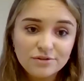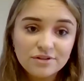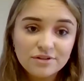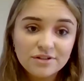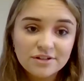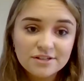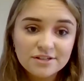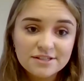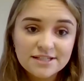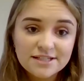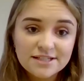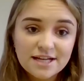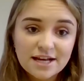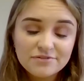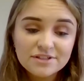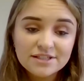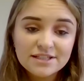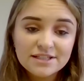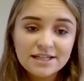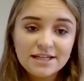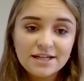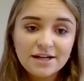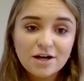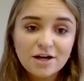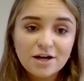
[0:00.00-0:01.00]
There is
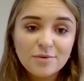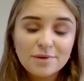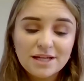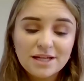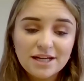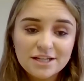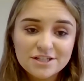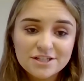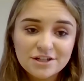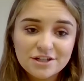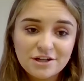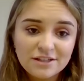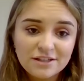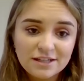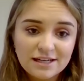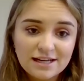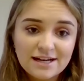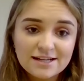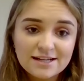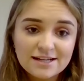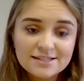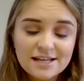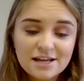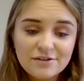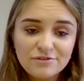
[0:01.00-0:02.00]
definitely accommodation on the
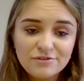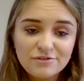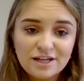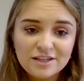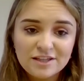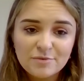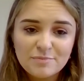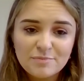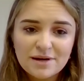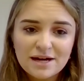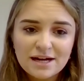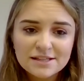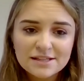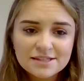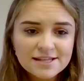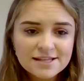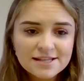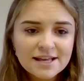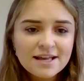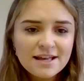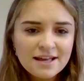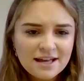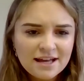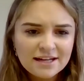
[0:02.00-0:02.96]
Glasnevin and the Pats.